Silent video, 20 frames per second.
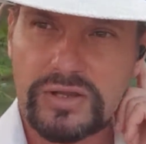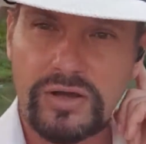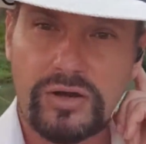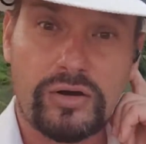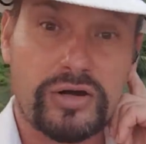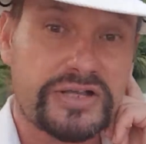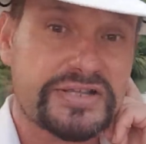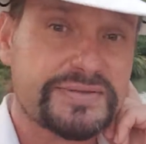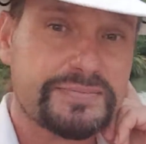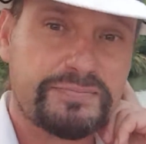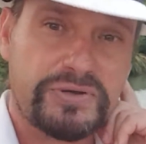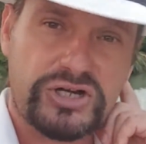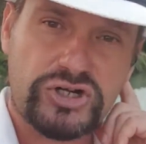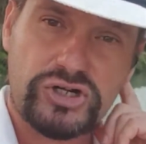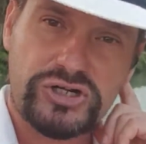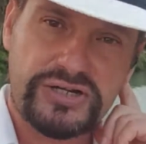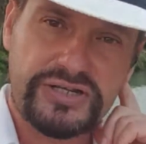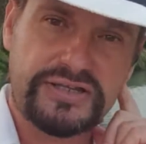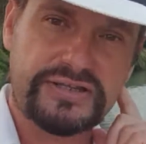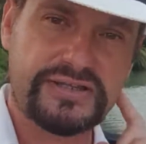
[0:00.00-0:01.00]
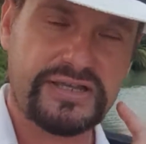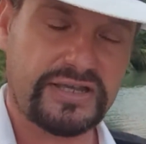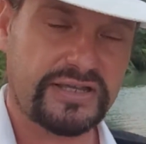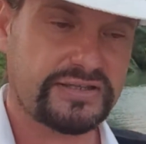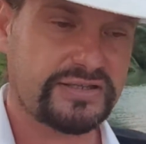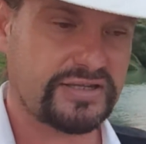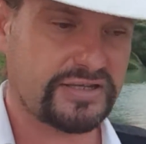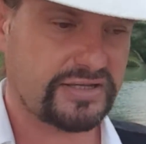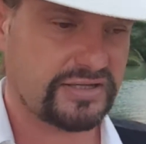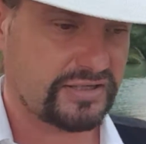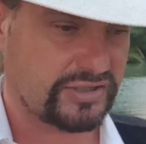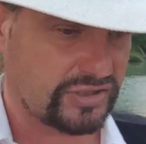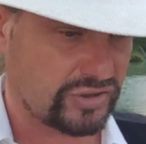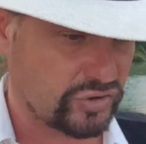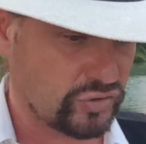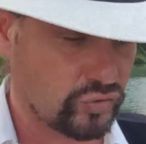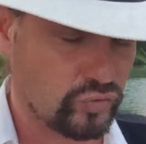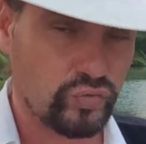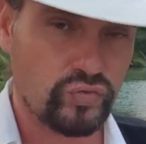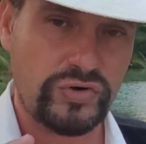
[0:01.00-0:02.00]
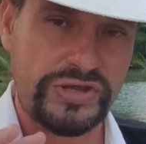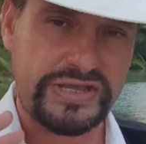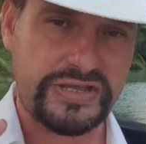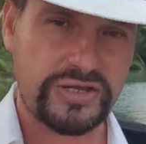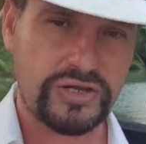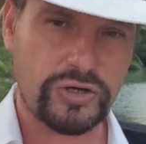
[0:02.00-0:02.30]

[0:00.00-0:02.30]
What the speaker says: or especially the Greek